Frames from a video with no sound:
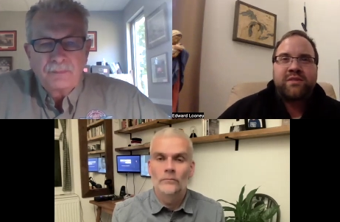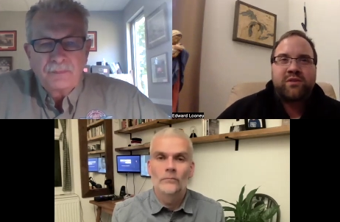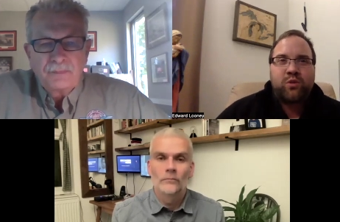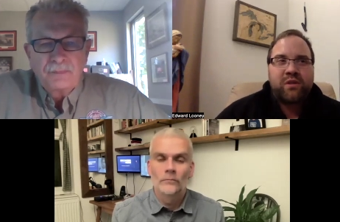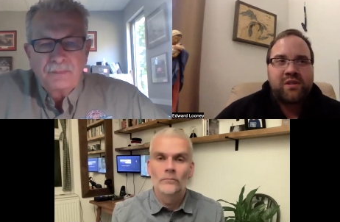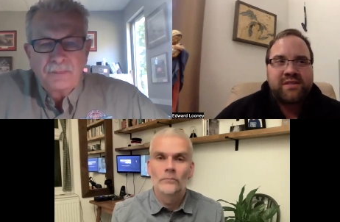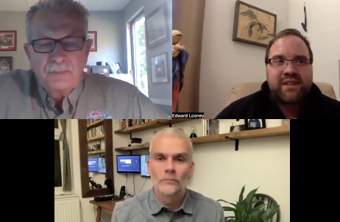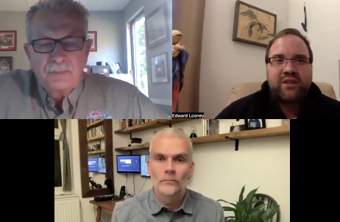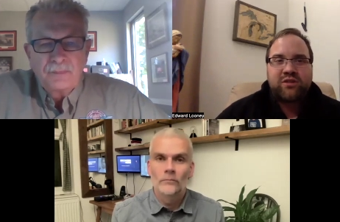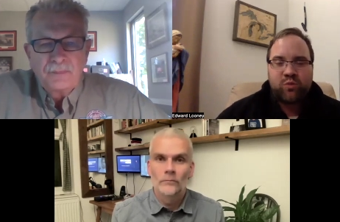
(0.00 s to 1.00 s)
Speaker 1: as an
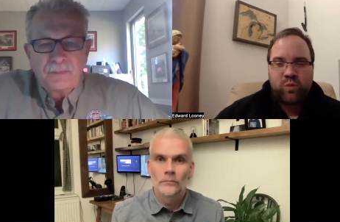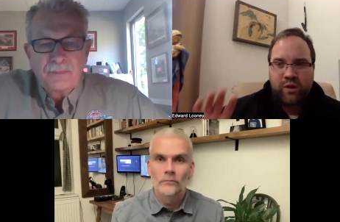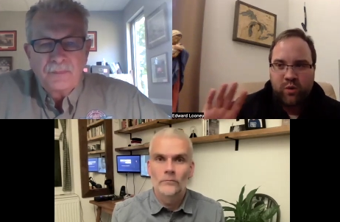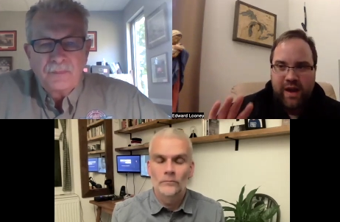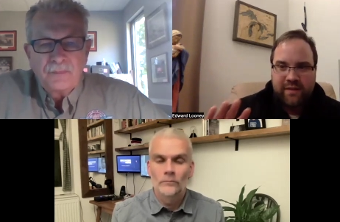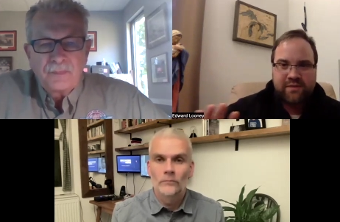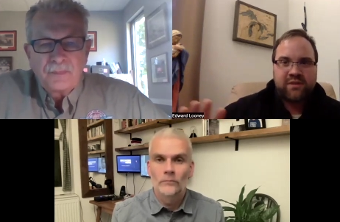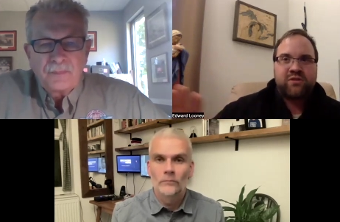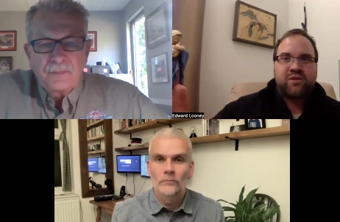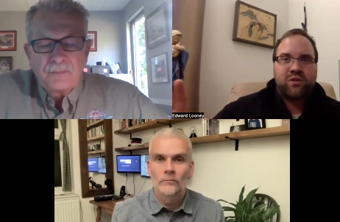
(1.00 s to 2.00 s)
organization when you have
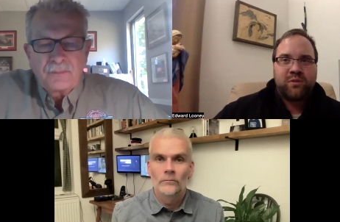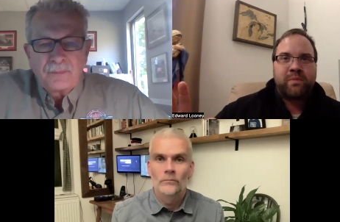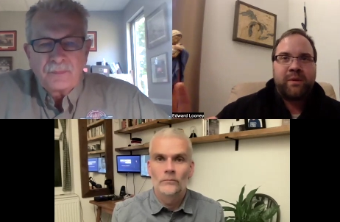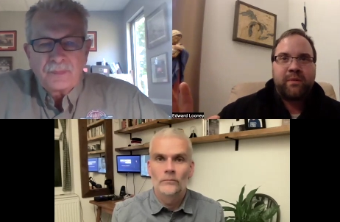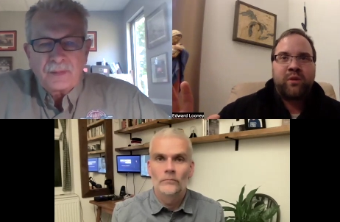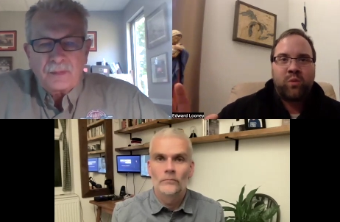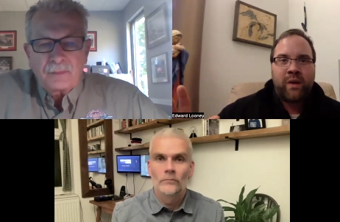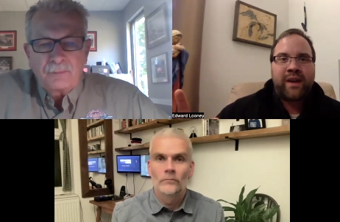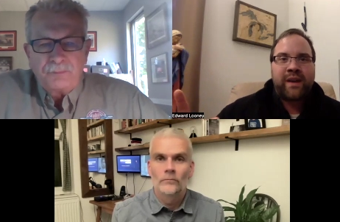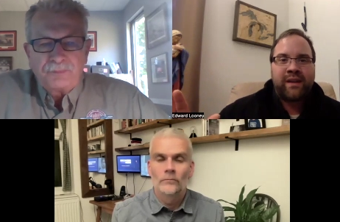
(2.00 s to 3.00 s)
to turn people
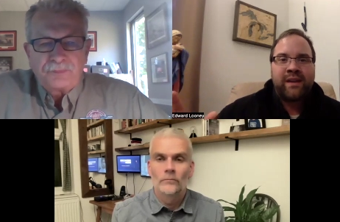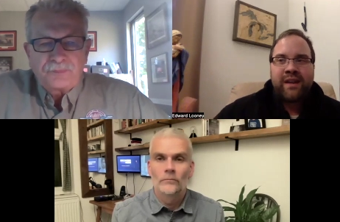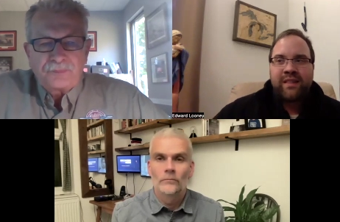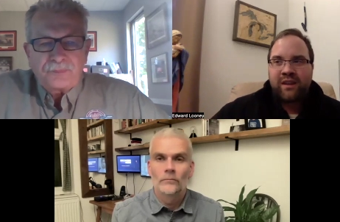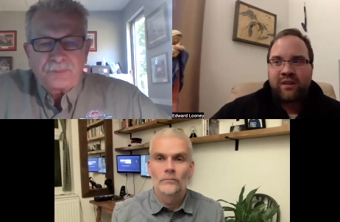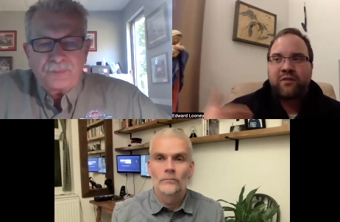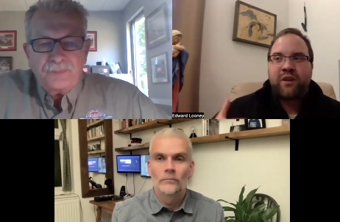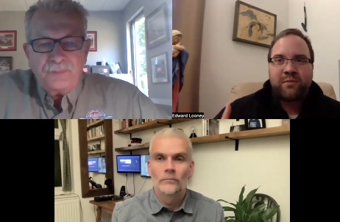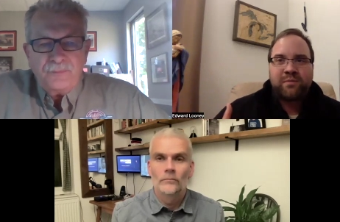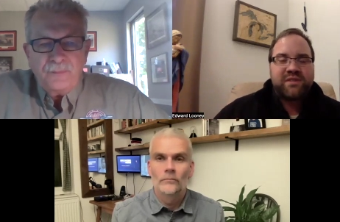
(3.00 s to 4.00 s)
away that
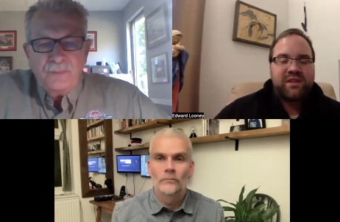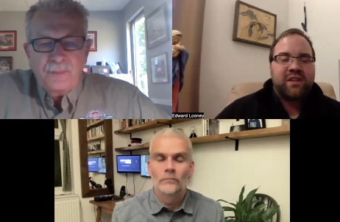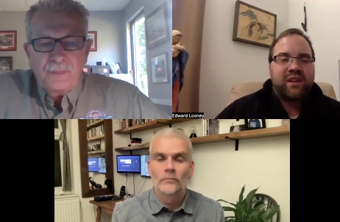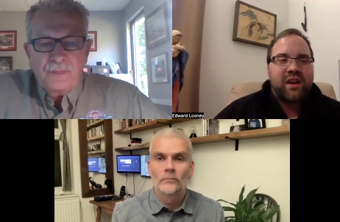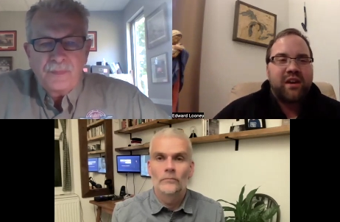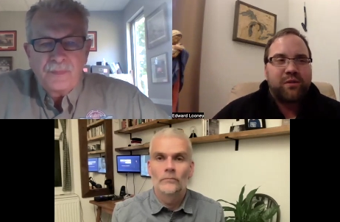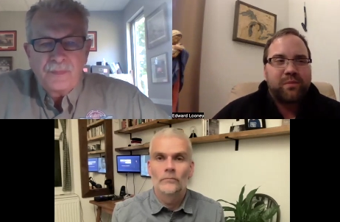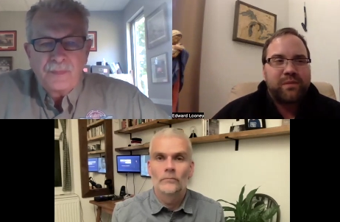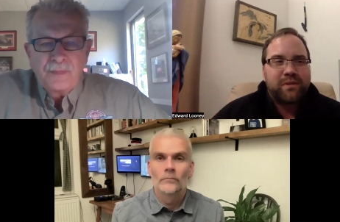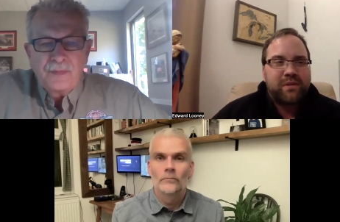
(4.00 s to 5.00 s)
have come seeking
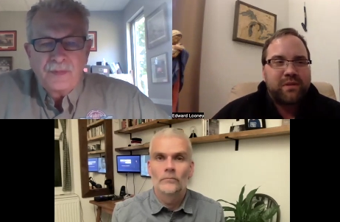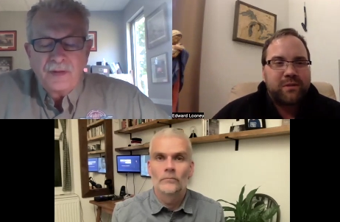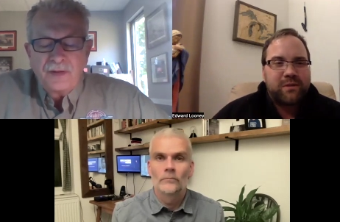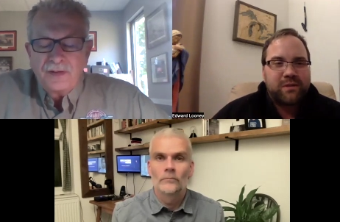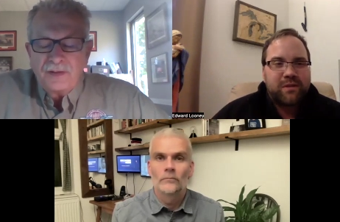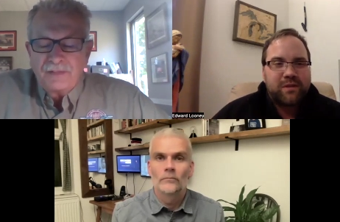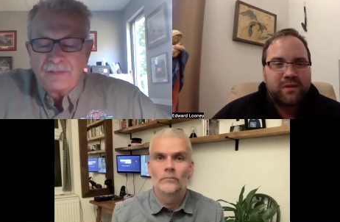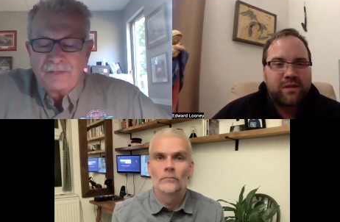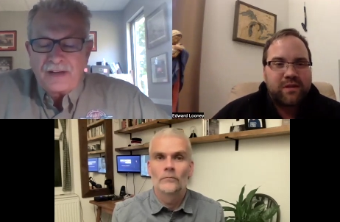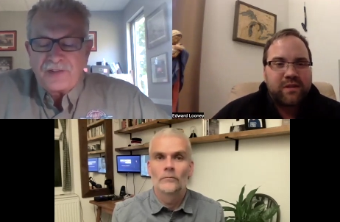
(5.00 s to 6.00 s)
help
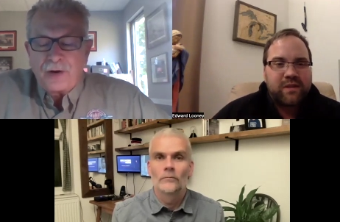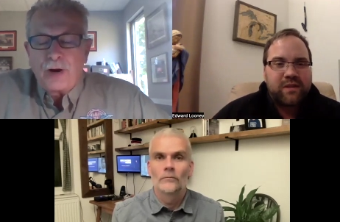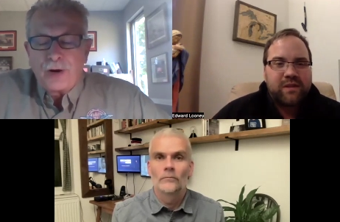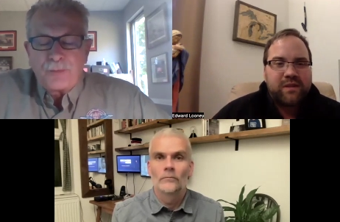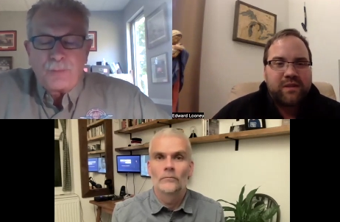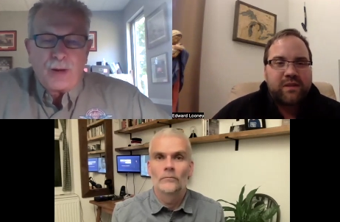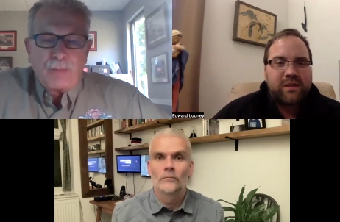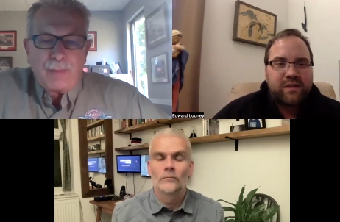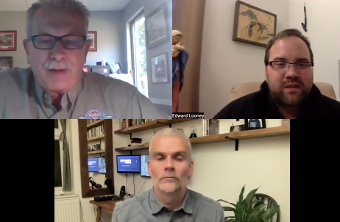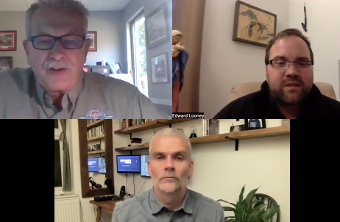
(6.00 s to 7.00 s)
Speaker 2: that's the hardest part
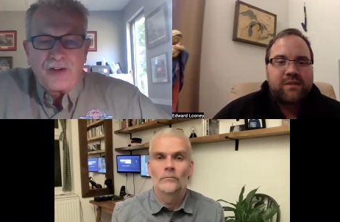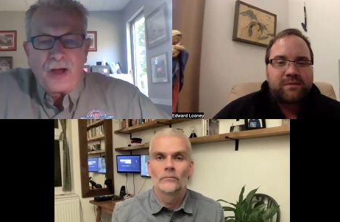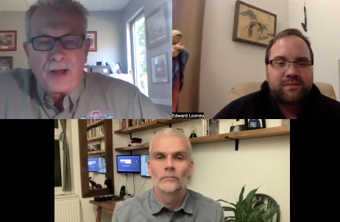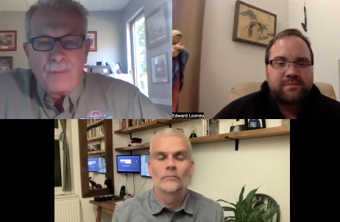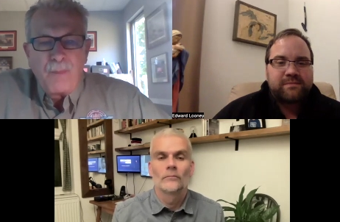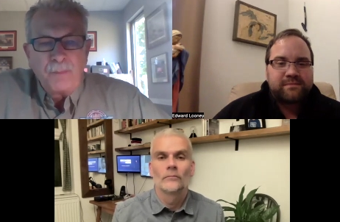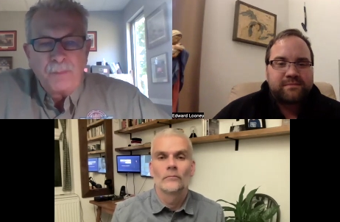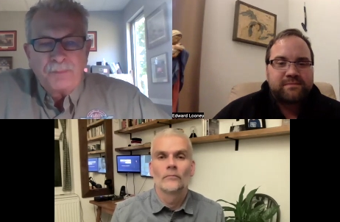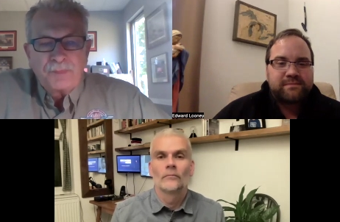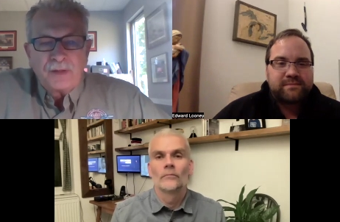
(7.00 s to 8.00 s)
about my job
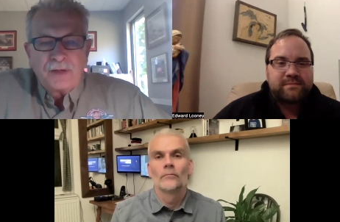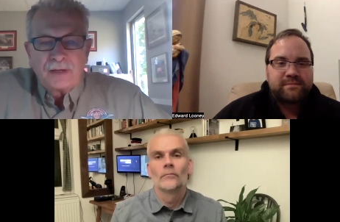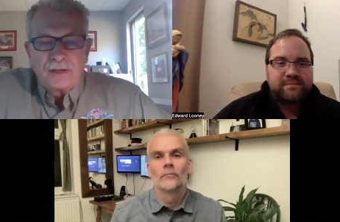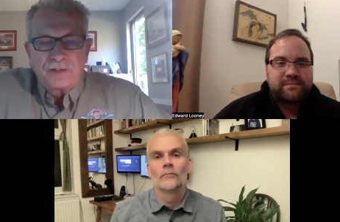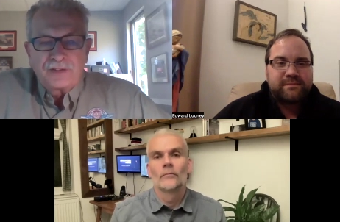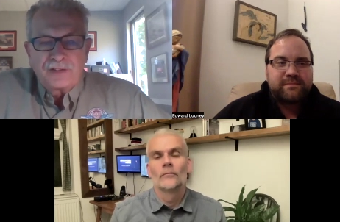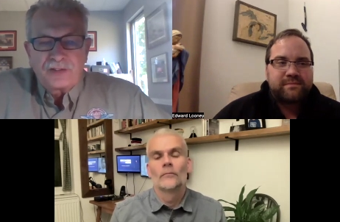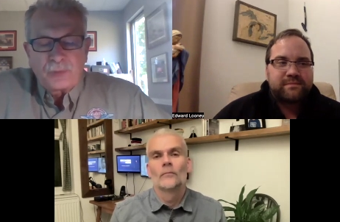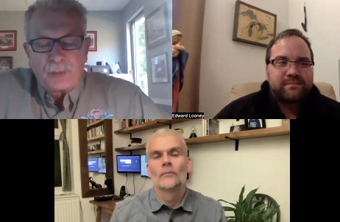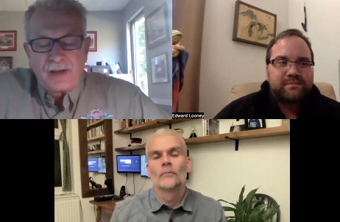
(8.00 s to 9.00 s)
it's
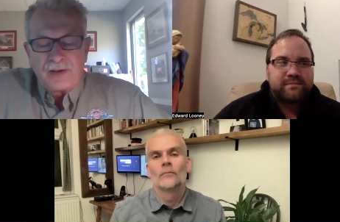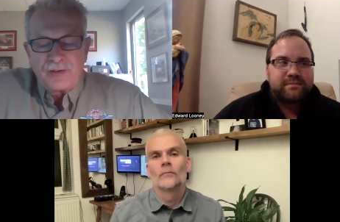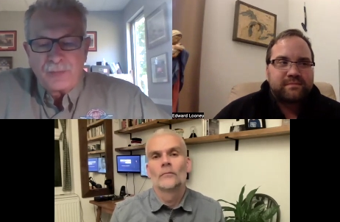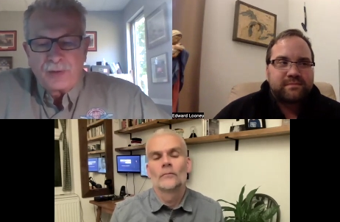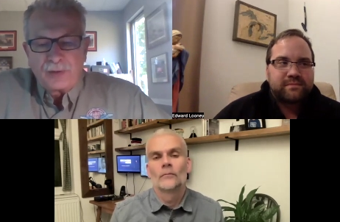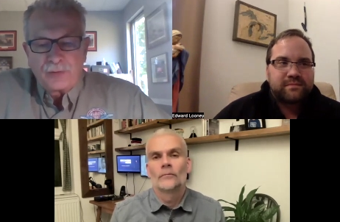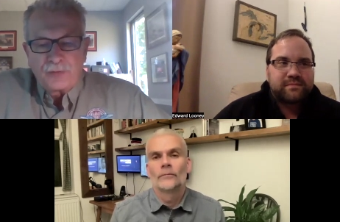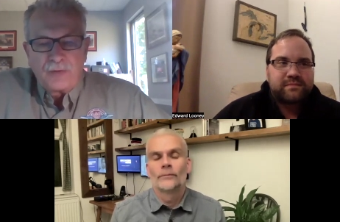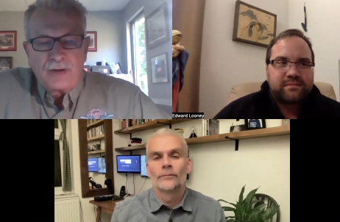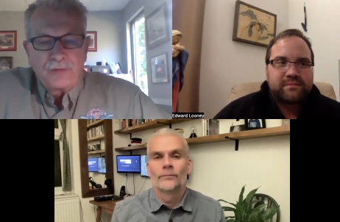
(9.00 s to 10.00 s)
it's great to bring
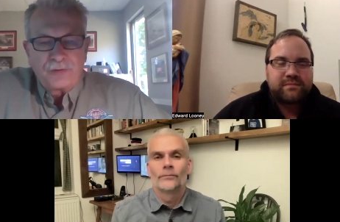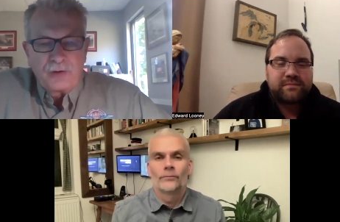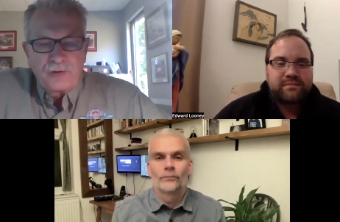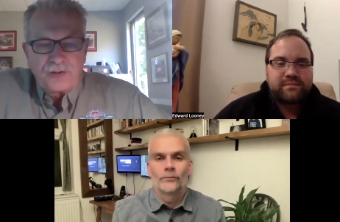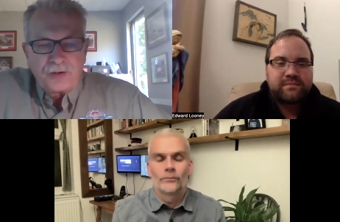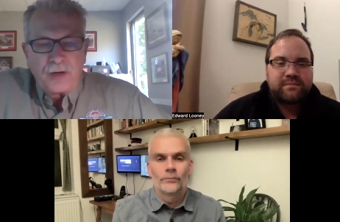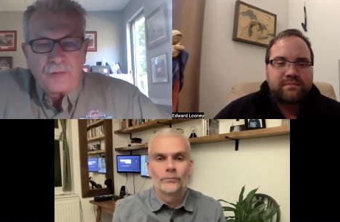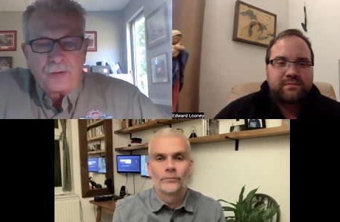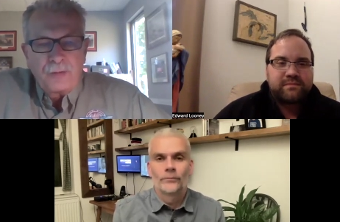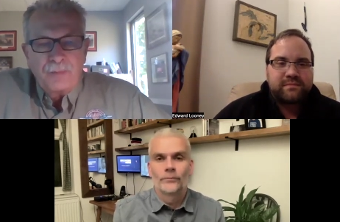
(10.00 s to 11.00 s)
those volunteers
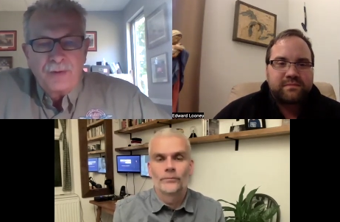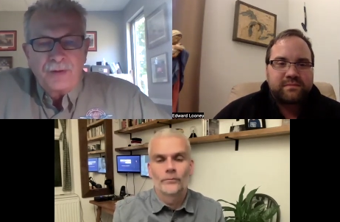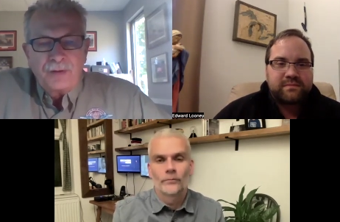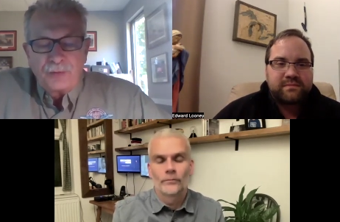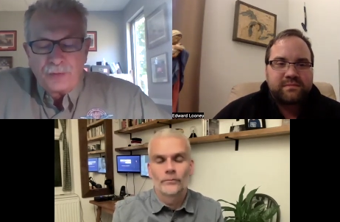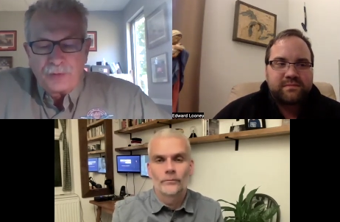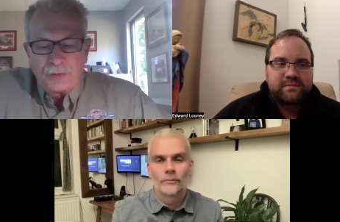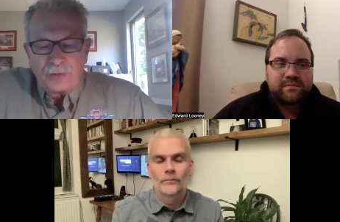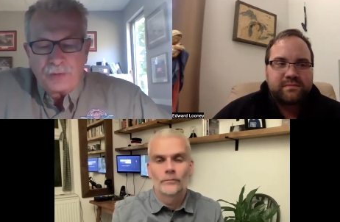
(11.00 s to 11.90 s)
together those